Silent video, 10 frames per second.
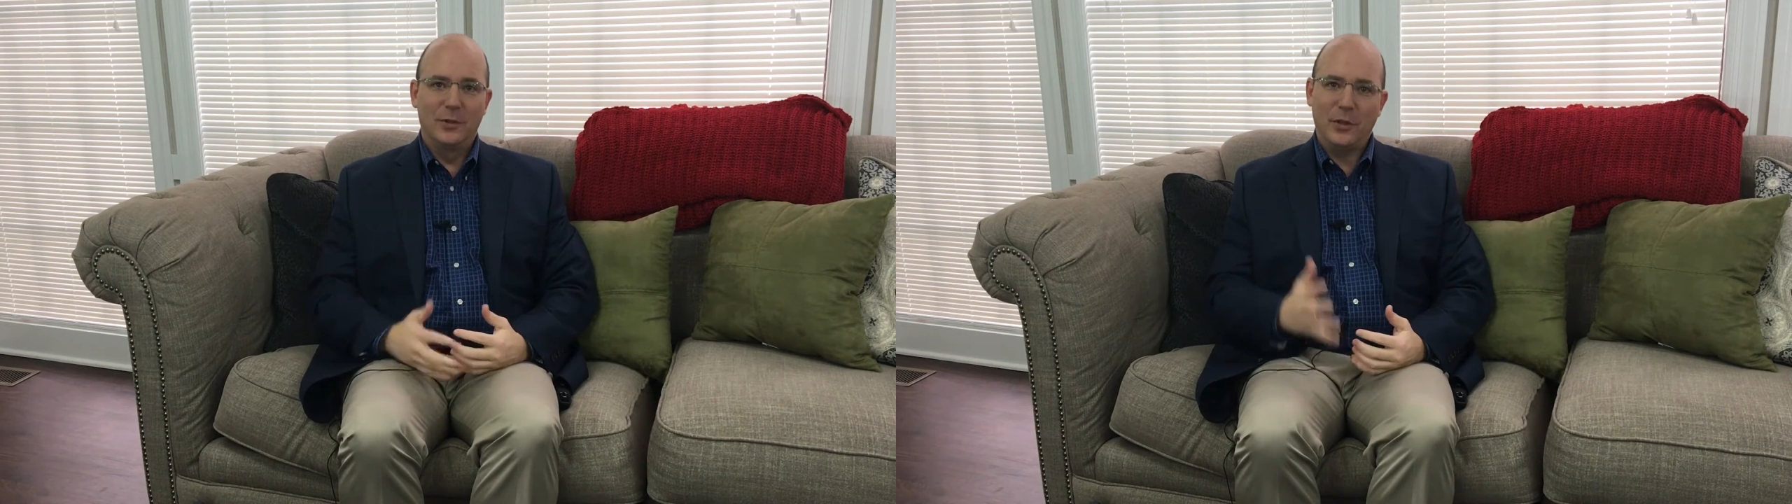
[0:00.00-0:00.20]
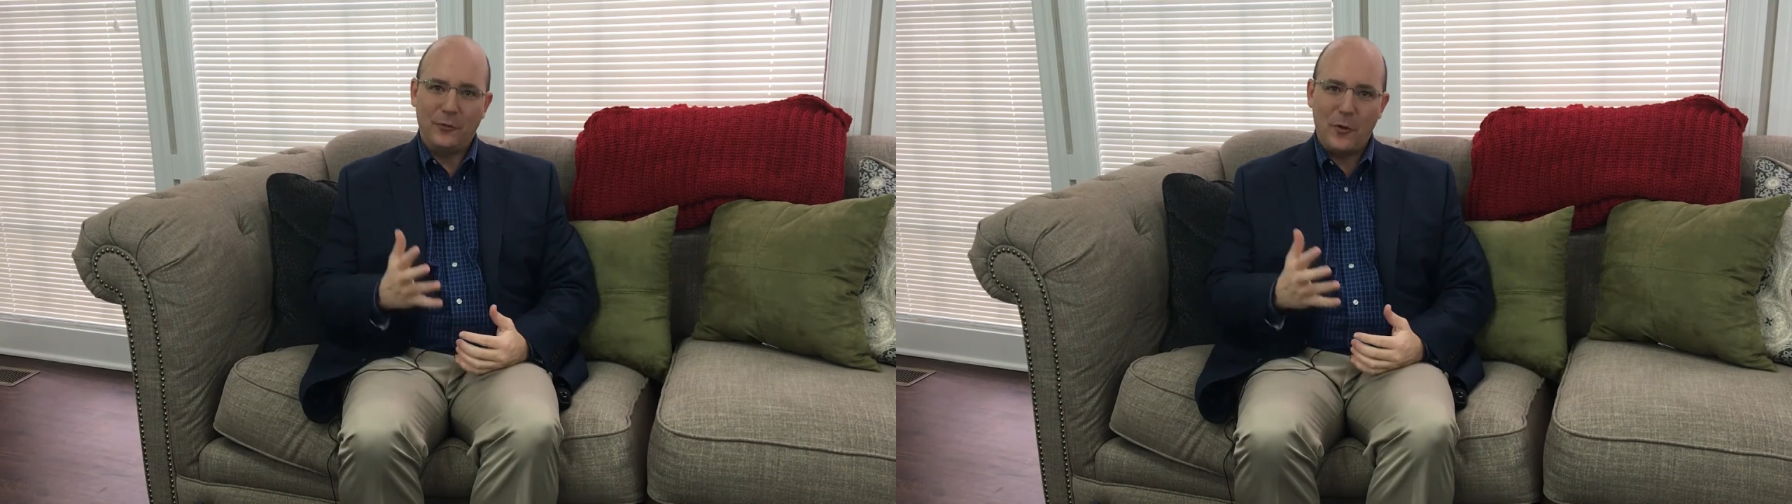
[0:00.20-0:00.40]

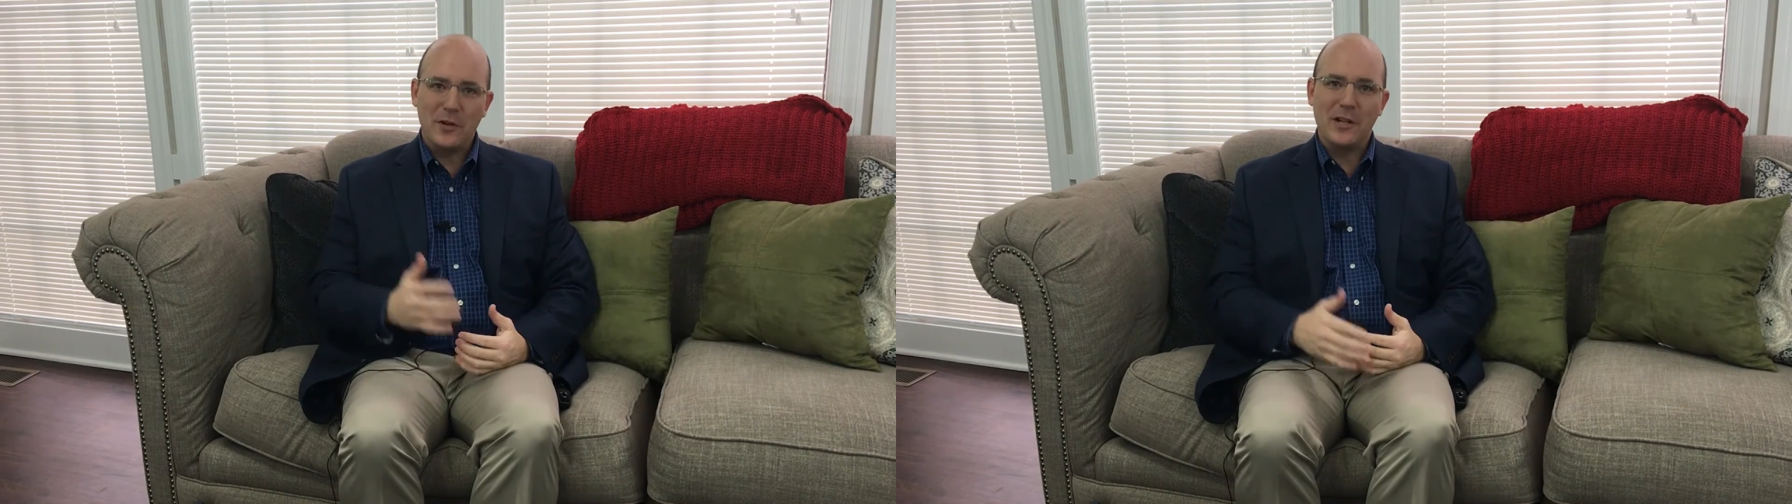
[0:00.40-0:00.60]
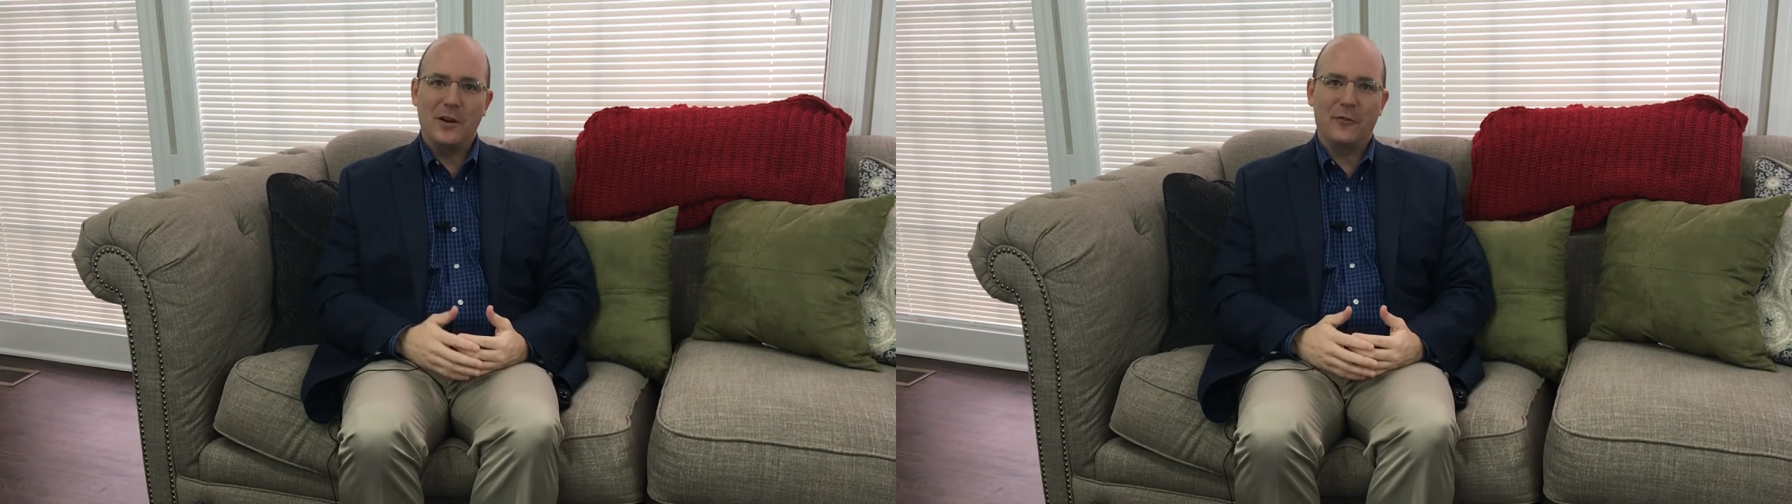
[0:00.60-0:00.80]
We look
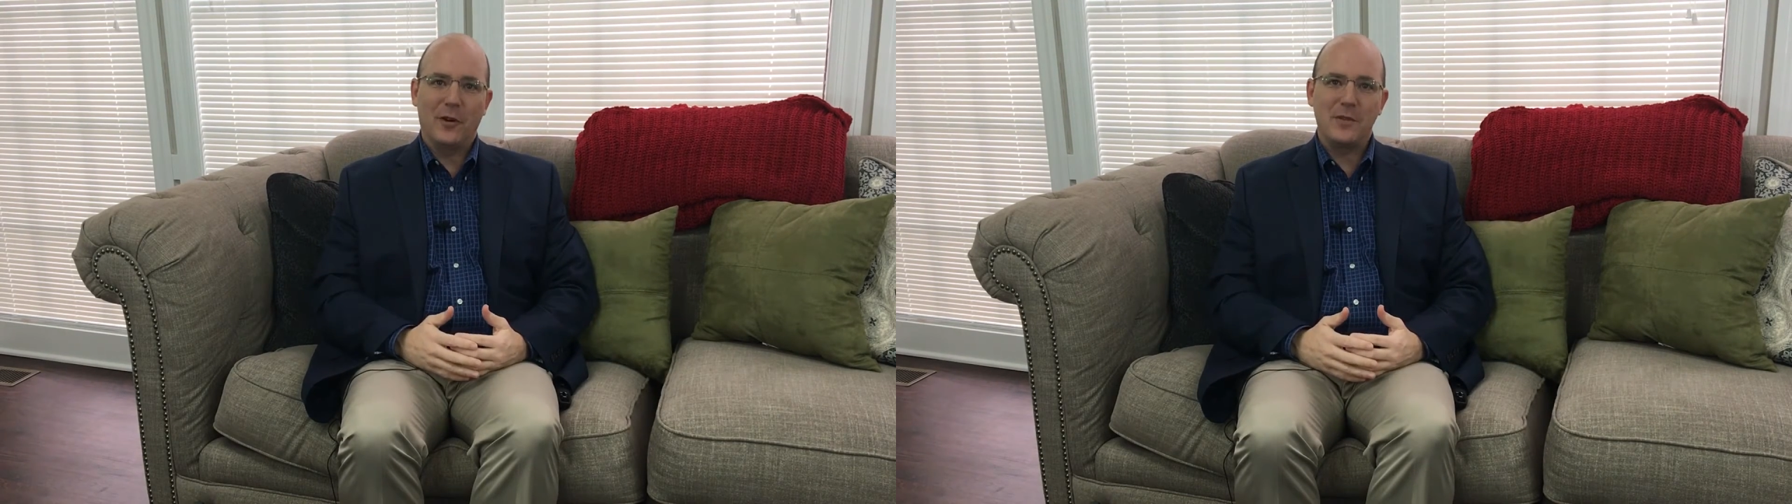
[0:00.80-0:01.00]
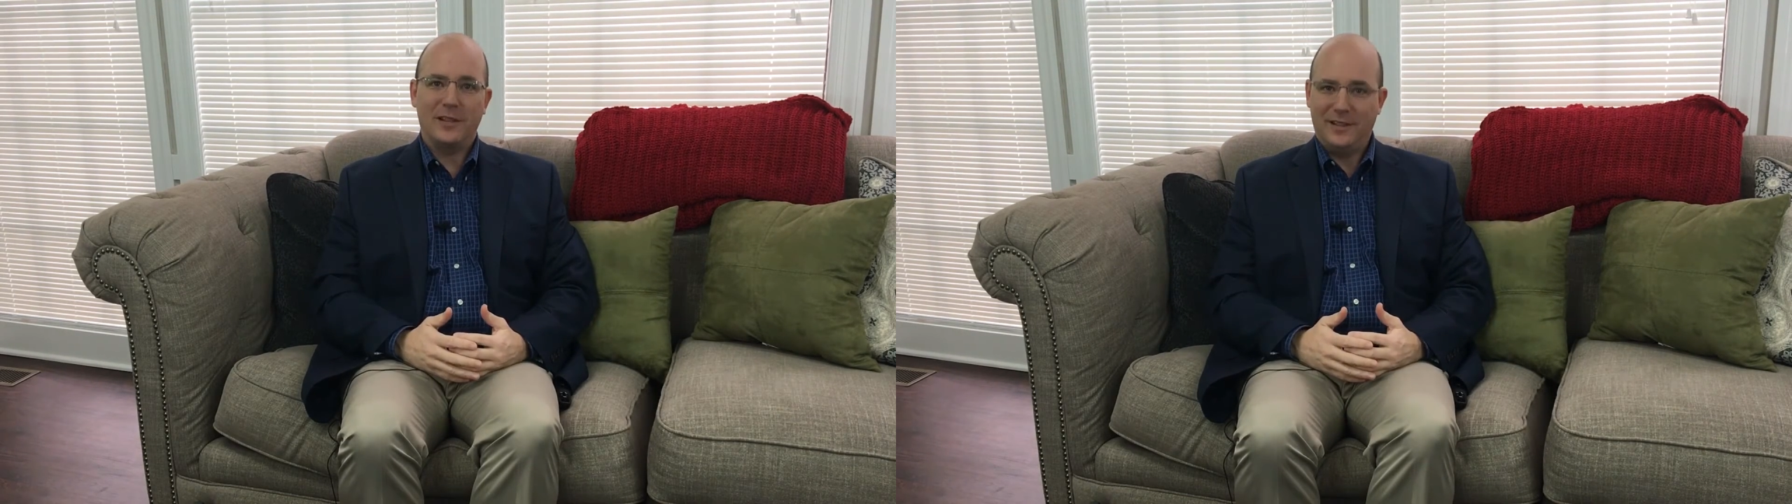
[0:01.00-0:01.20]
forward to hearing from